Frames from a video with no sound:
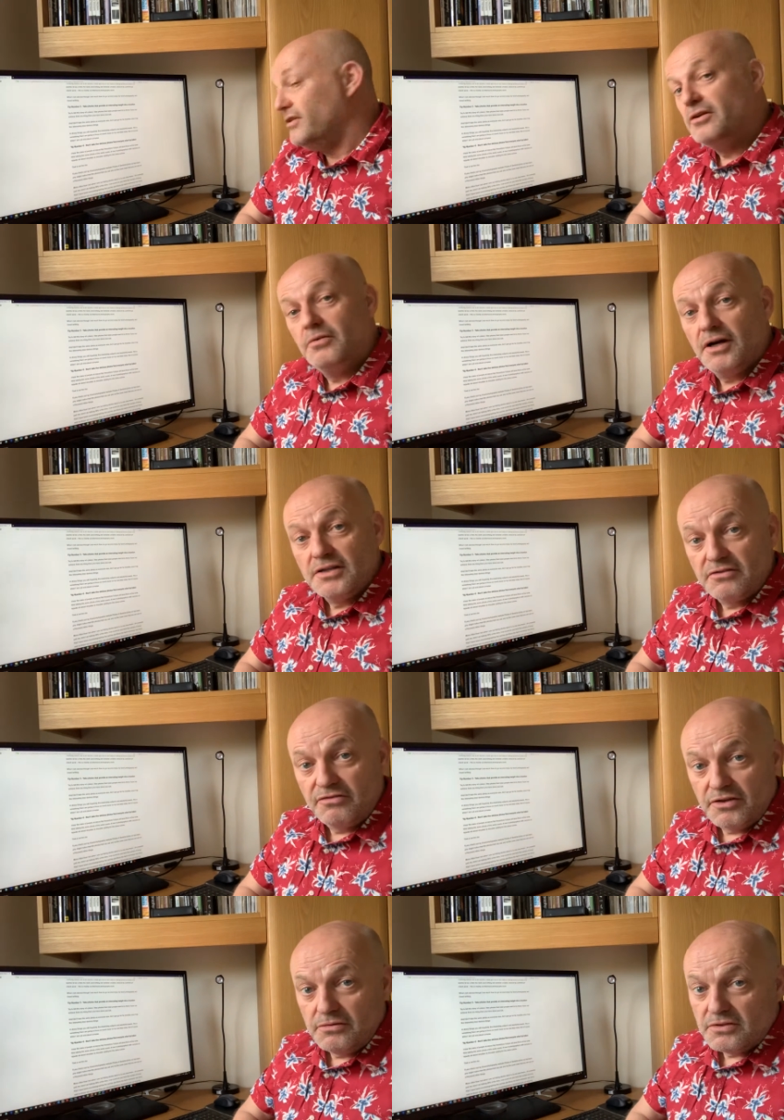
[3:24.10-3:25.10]
heard quite a
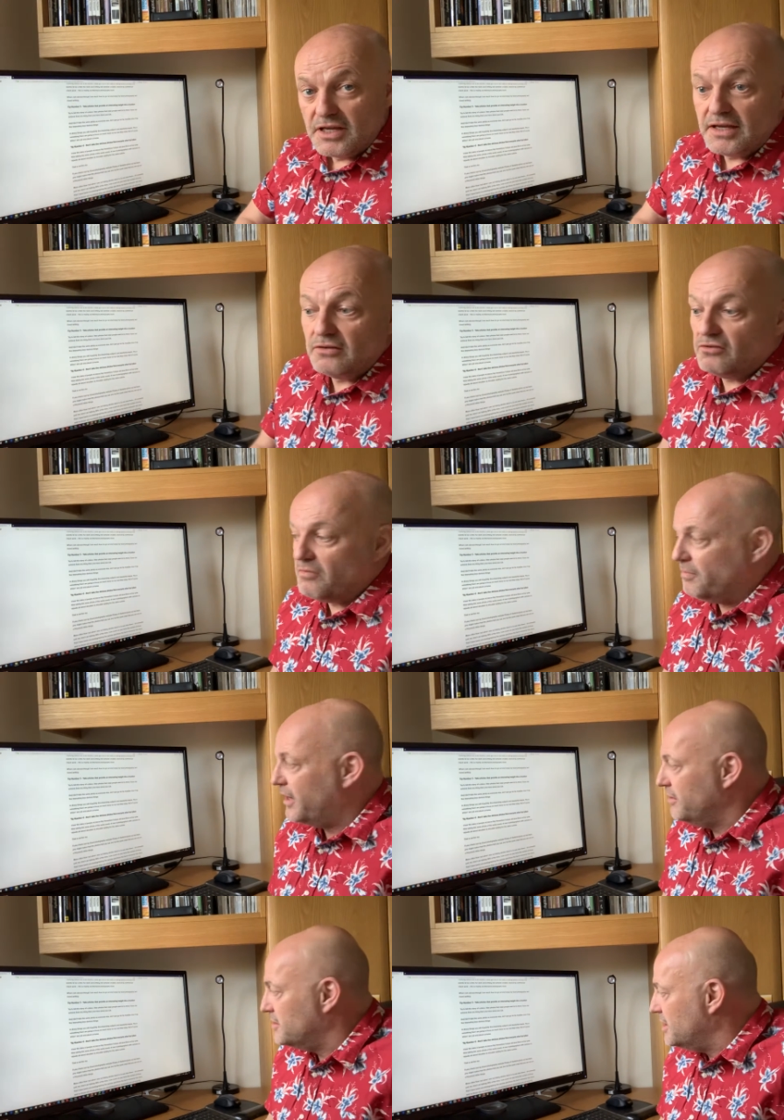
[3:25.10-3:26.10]
few tales
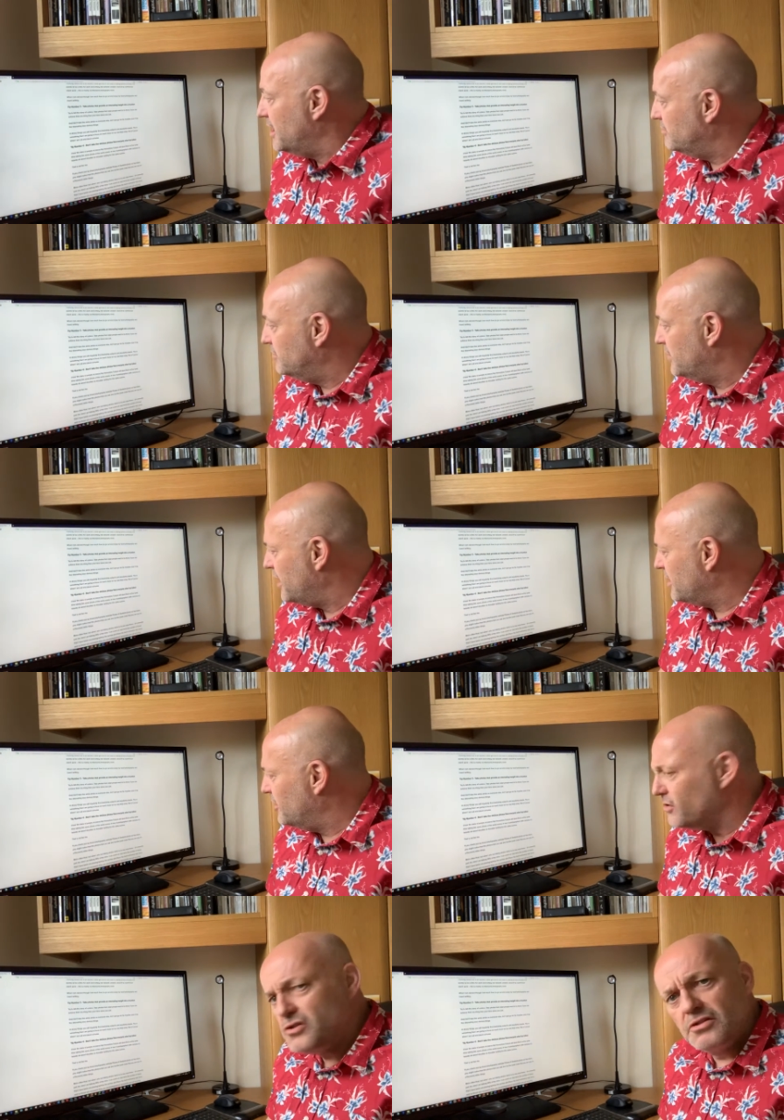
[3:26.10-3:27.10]
about, I think
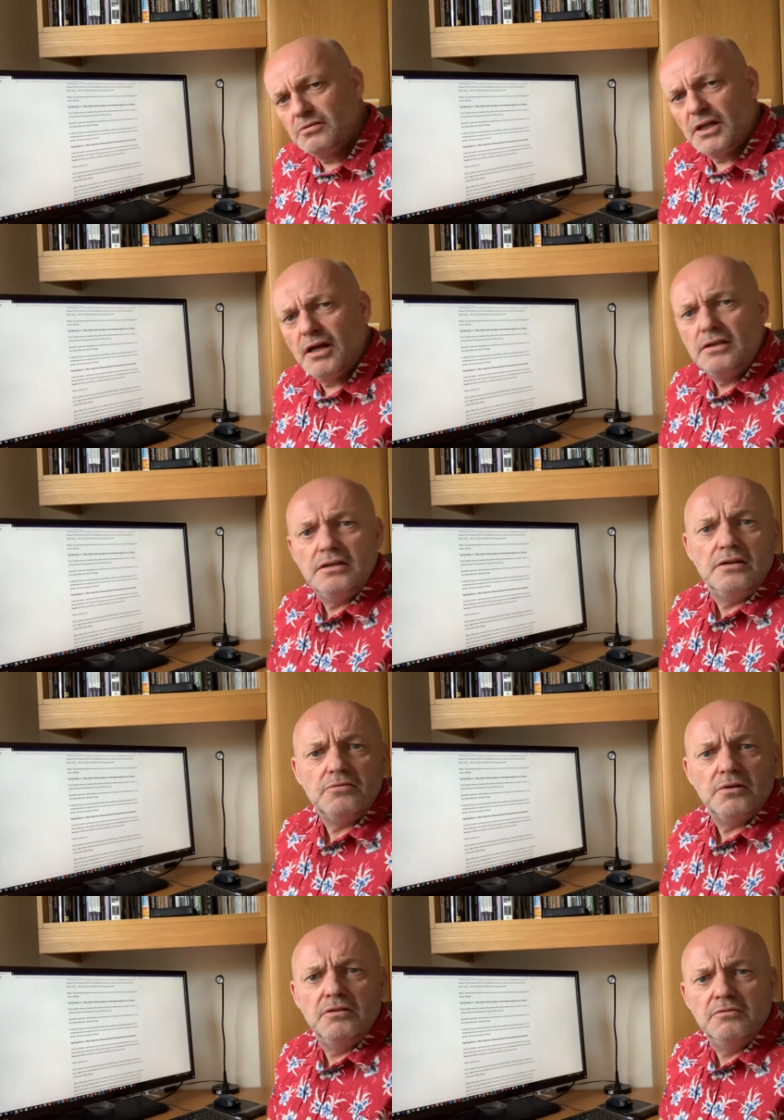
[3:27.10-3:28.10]
Horseshoe Canyon is
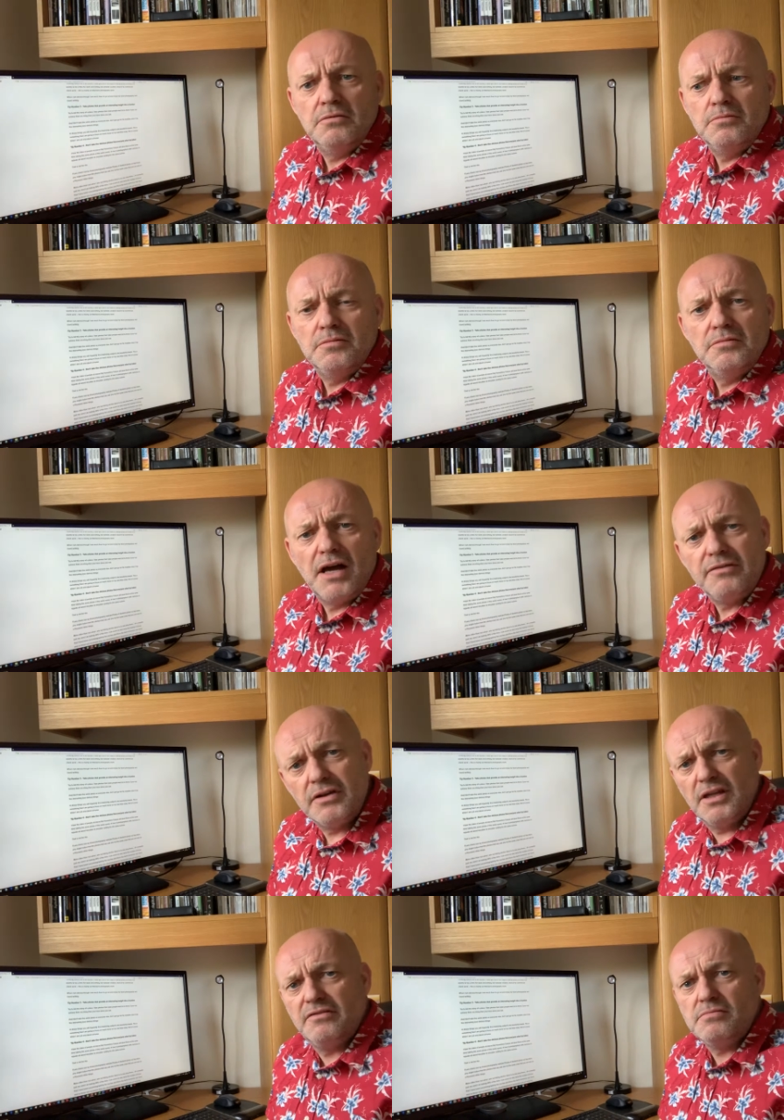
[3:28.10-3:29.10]
one of them.
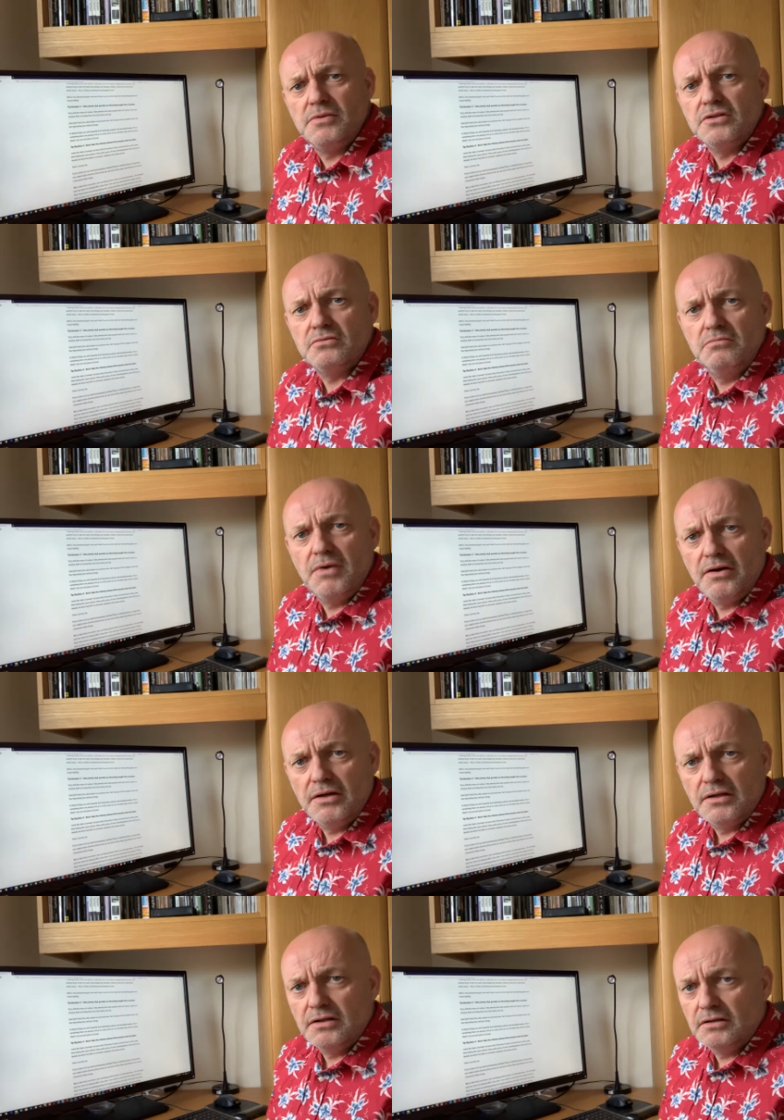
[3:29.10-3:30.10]
Having never been to
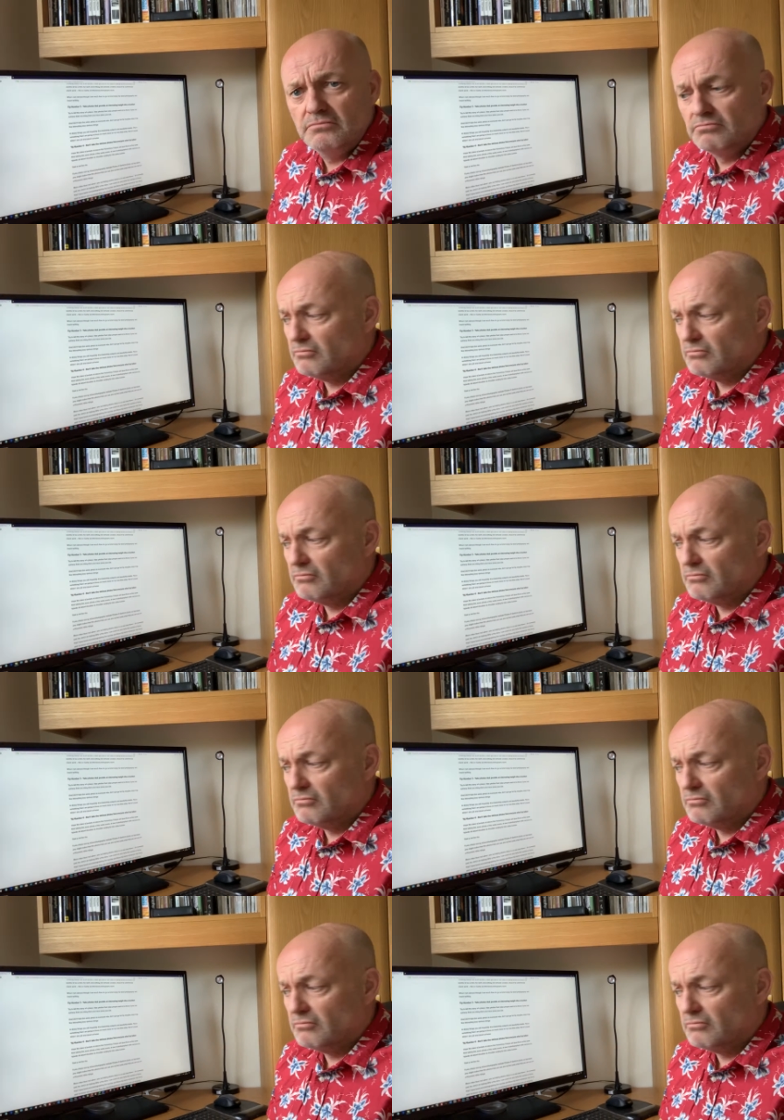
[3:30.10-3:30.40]
America,